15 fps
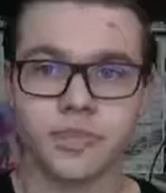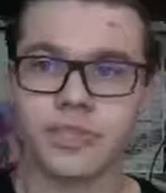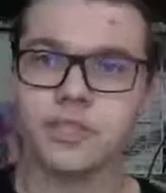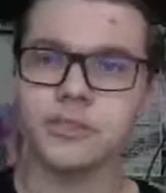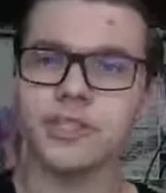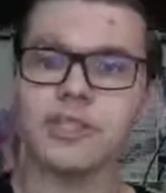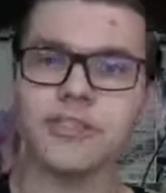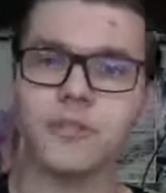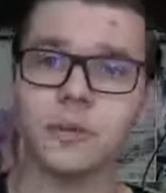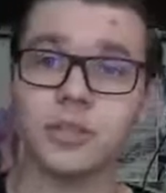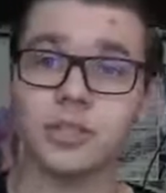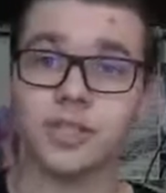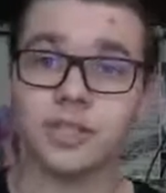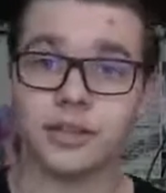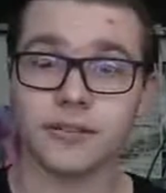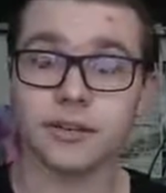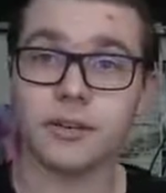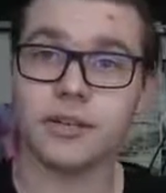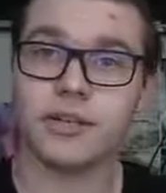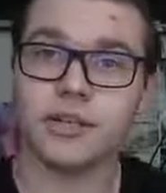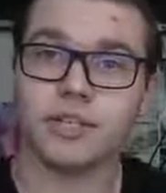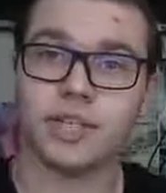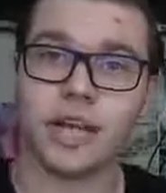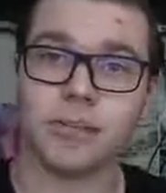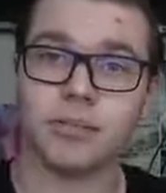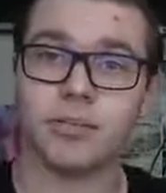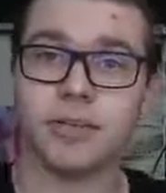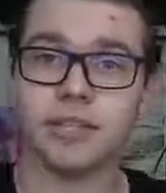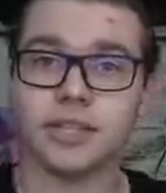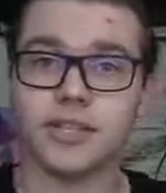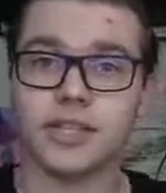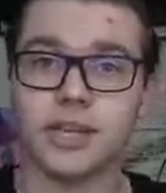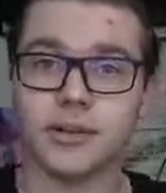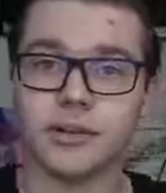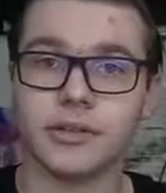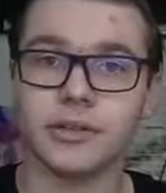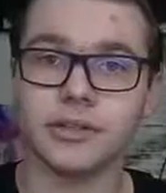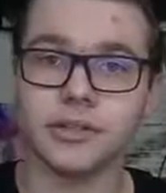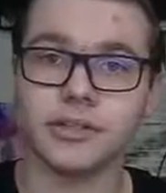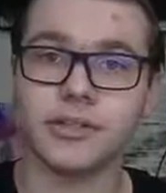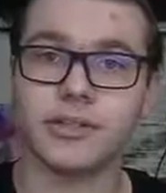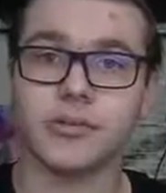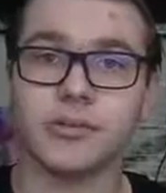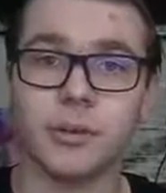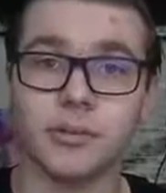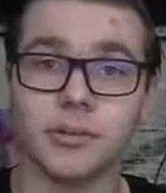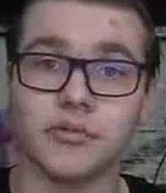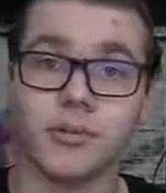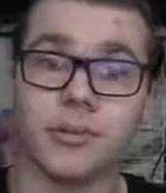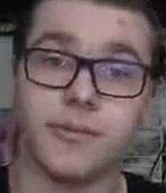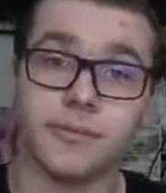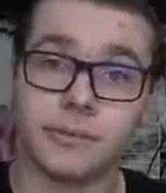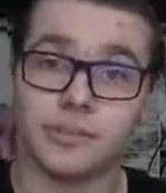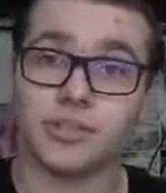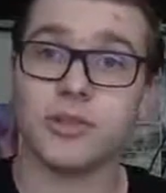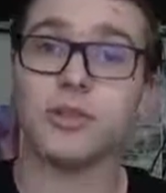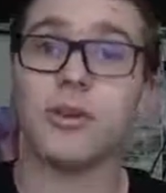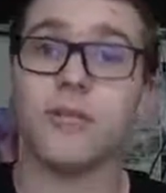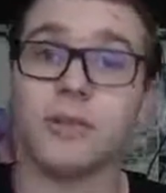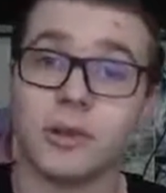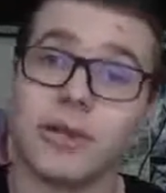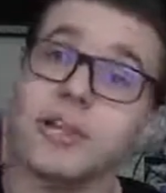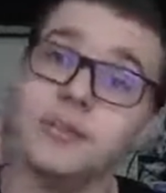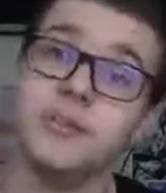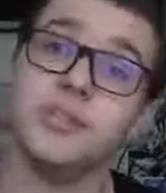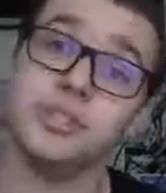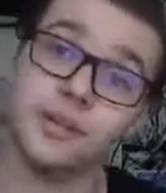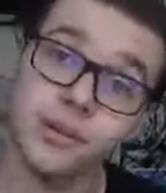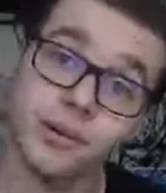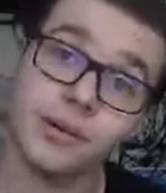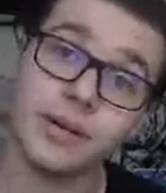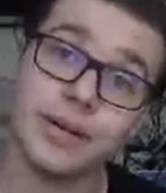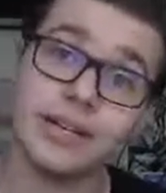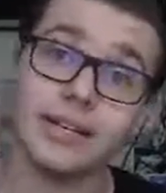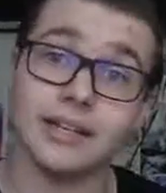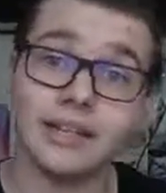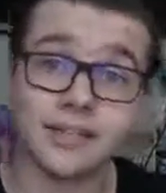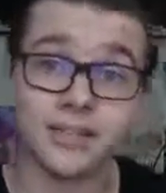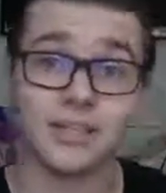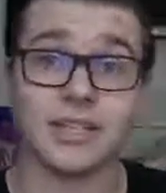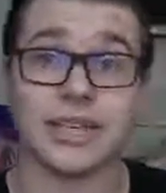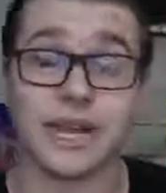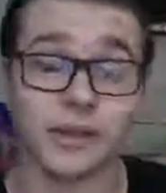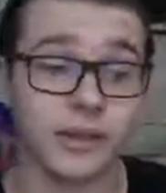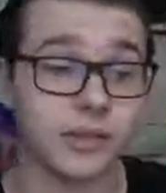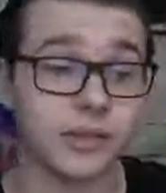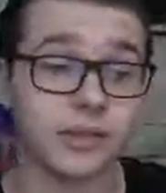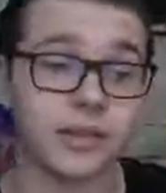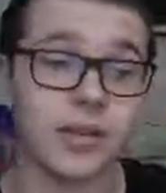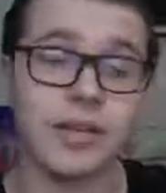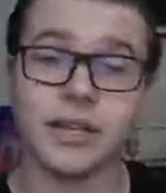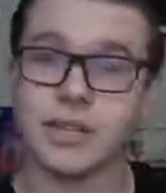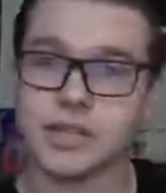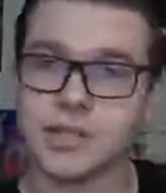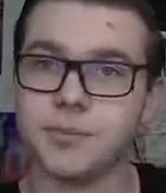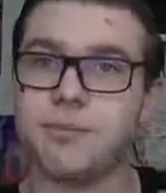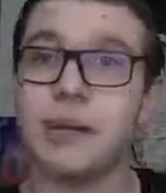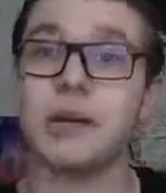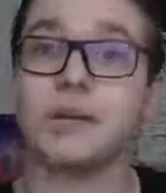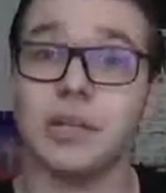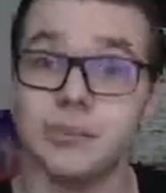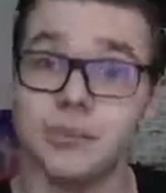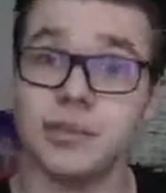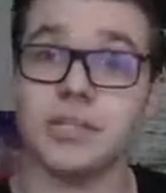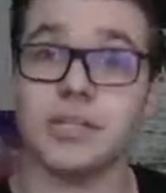But still, Stephen Merchant did a really good job playing this character. There are some moments where you feel sorrow for him too, and this is a character that's barely been